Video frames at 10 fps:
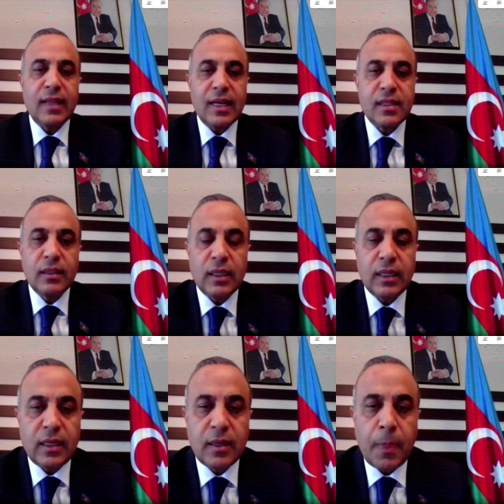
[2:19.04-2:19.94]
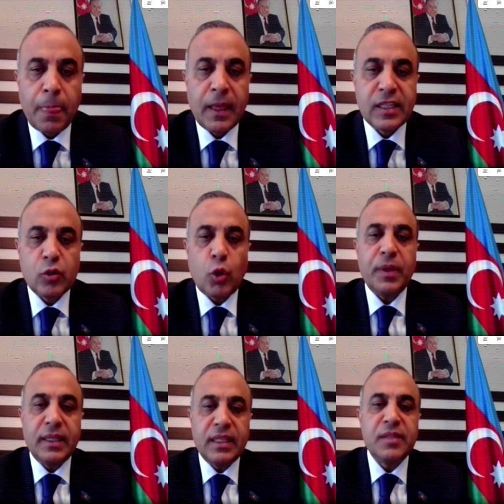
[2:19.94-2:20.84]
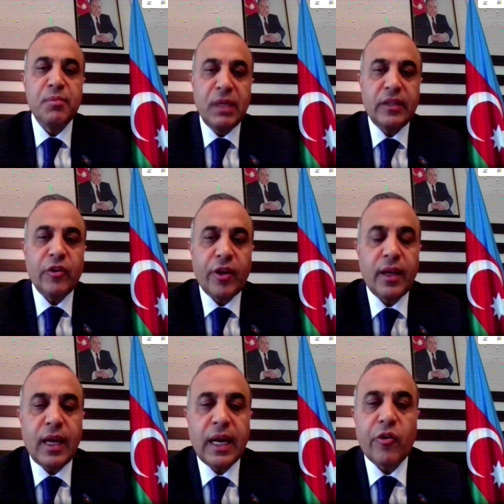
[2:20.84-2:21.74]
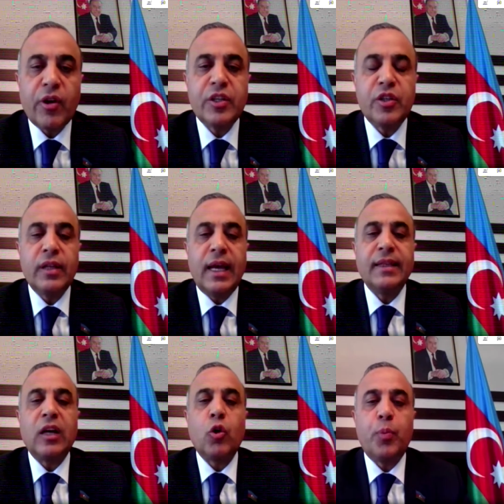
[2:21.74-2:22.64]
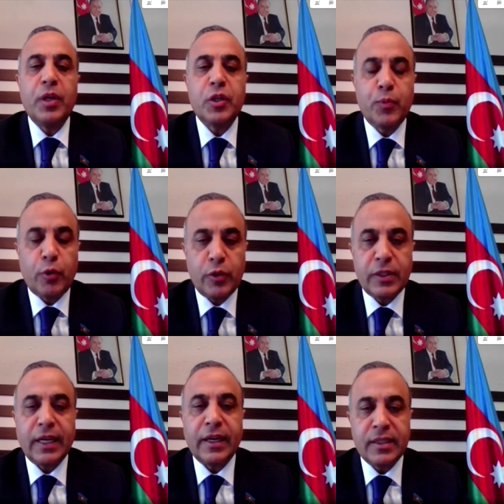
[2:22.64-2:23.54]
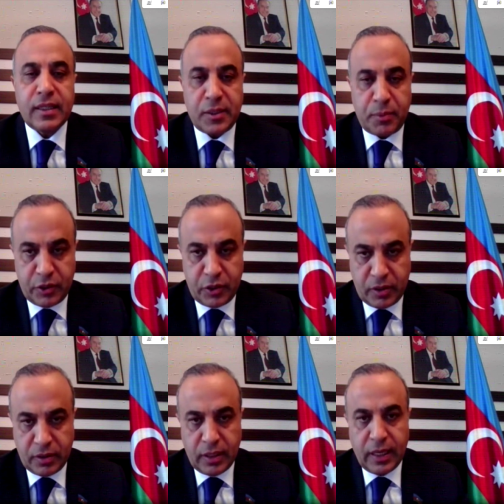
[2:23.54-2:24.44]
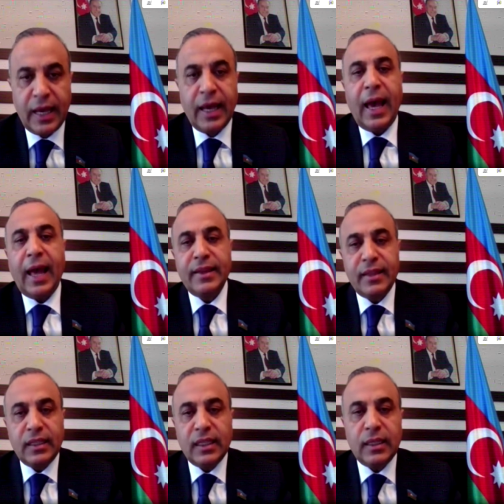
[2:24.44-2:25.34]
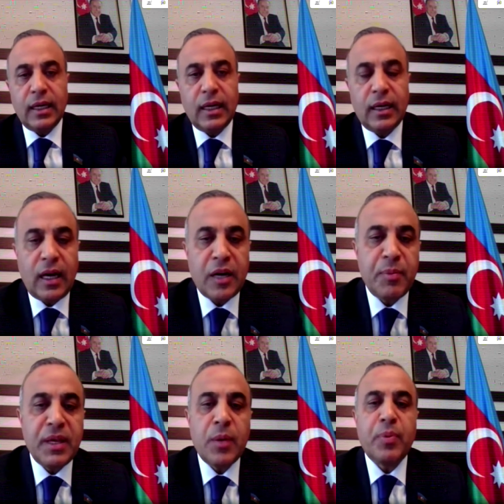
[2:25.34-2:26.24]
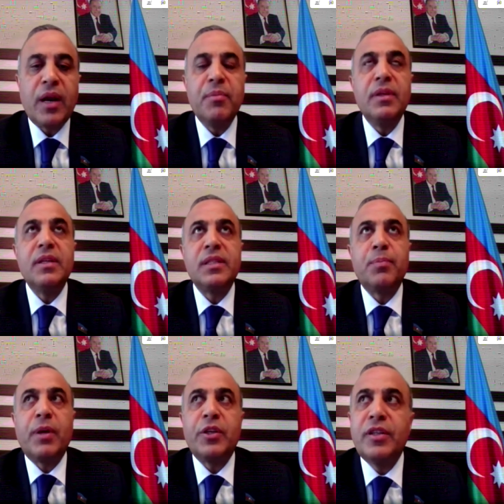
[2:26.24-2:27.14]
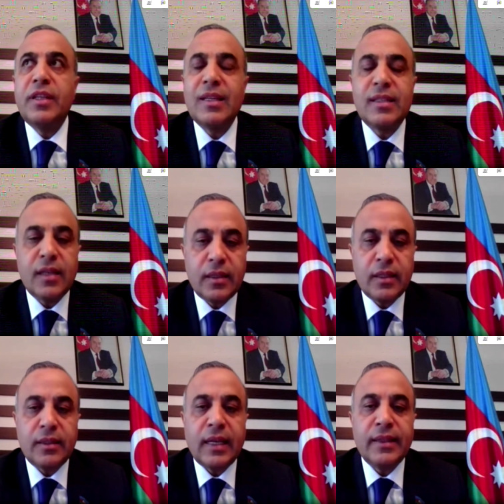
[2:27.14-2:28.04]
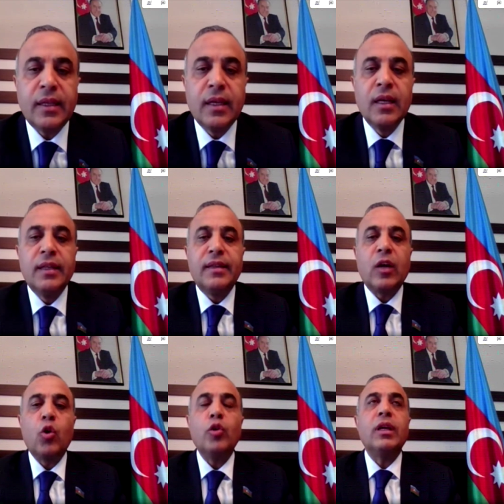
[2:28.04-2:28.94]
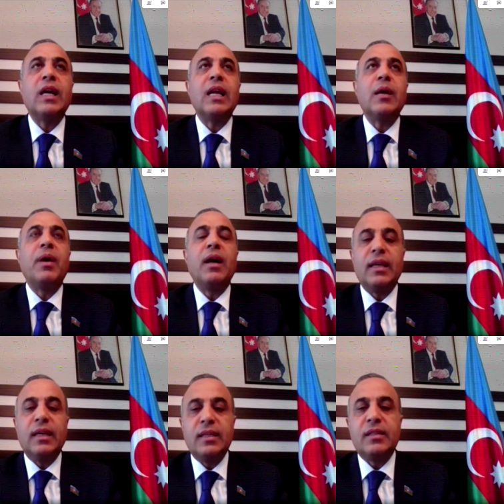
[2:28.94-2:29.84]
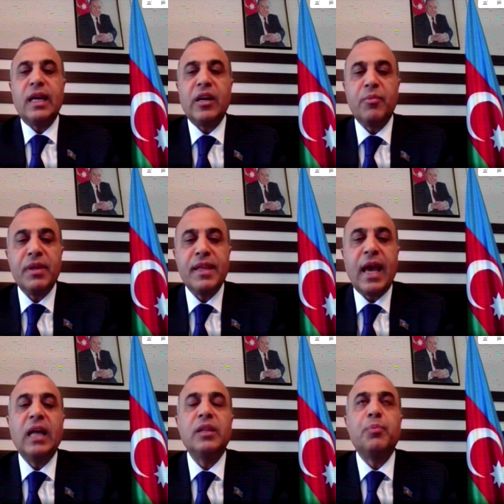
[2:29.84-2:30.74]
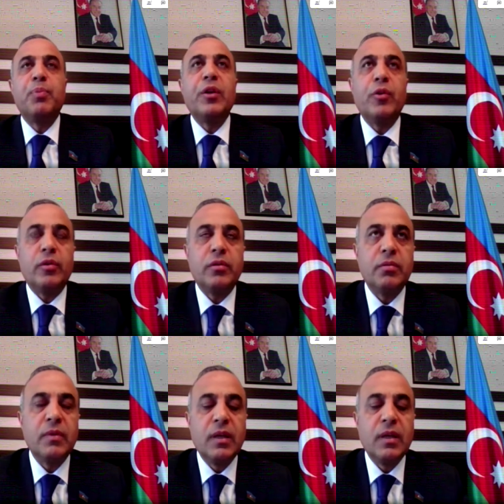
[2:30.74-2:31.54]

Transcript: doesn't stop its military aggression and occupation policy against Azerbaijan. And then Armenian Prime Minister Pashinyan stated that Nagorno-Karabakh is Armenia and period.